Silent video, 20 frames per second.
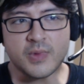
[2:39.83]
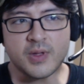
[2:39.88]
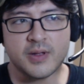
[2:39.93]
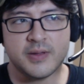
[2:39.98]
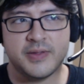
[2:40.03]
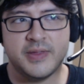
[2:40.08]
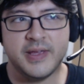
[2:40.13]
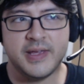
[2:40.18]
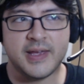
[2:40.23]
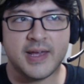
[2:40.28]

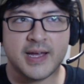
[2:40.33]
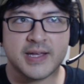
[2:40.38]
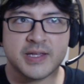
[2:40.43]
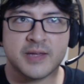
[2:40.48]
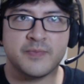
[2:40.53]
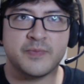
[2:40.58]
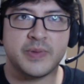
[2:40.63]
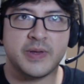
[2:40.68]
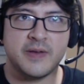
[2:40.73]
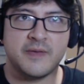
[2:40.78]
the
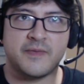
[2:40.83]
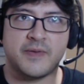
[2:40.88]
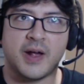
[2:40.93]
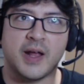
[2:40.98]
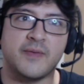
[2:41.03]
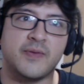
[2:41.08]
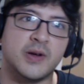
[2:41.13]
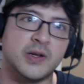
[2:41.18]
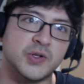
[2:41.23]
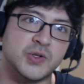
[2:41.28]
S&P
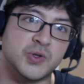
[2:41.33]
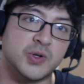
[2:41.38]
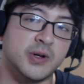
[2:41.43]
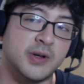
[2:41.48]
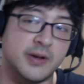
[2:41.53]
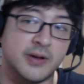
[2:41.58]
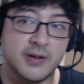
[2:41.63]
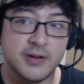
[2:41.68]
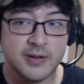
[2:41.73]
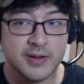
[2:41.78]

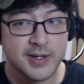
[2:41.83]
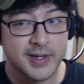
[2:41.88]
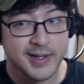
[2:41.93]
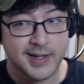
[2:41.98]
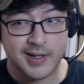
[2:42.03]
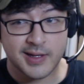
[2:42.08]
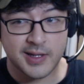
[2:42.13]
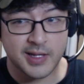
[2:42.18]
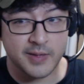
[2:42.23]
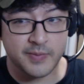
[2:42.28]
500
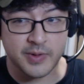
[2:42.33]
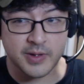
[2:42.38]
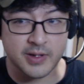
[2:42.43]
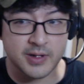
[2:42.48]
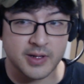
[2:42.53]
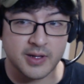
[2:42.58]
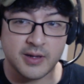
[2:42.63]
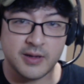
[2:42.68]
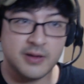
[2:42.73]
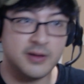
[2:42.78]

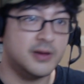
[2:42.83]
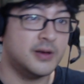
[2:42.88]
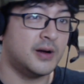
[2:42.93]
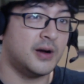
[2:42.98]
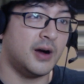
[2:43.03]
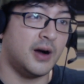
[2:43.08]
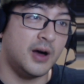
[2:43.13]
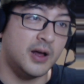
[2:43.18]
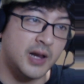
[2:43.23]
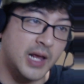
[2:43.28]
typically
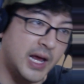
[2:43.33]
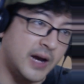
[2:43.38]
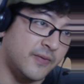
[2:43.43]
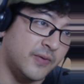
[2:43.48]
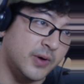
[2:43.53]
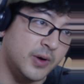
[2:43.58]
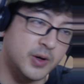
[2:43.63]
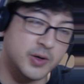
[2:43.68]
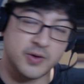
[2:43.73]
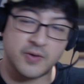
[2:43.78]
on
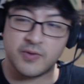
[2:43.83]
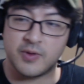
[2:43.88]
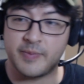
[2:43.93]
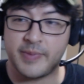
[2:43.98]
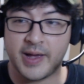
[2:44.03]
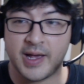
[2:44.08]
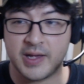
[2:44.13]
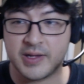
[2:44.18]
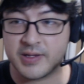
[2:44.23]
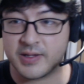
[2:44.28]
average over the
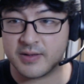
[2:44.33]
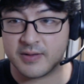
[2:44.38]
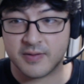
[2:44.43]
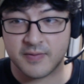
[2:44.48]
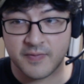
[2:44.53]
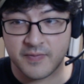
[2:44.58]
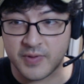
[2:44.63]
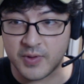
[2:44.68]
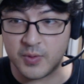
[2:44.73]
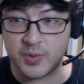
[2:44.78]
past
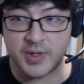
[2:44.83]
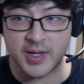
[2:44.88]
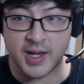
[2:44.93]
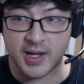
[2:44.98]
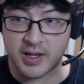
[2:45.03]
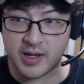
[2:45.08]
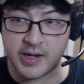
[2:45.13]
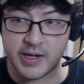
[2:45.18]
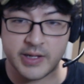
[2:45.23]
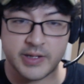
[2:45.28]
few
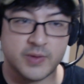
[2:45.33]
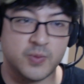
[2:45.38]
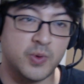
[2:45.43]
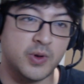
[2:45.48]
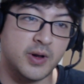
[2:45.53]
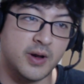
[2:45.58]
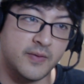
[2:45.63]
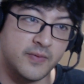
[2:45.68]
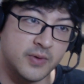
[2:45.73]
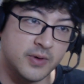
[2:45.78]
decades
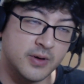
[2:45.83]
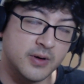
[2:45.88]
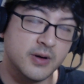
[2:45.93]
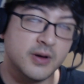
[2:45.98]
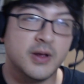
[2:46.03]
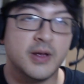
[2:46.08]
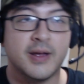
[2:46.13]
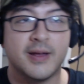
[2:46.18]
whatever,